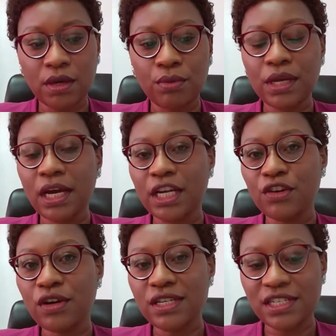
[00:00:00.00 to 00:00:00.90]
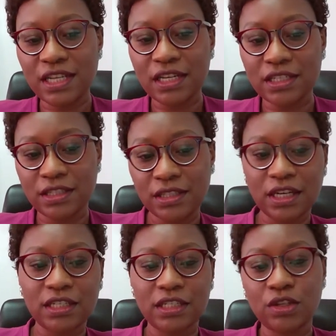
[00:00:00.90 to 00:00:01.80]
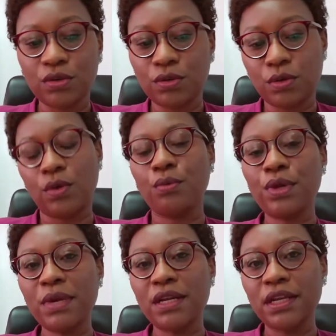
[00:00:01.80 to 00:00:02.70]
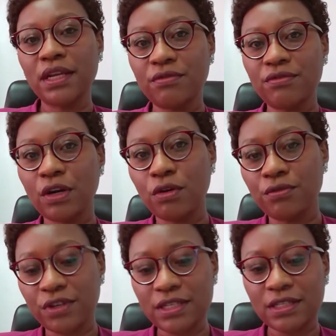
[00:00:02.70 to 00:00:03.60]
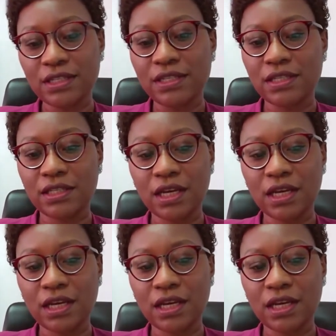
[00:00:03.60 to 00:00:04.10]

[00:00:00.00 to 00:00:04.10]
We acknowledge that the Women Deliver conferences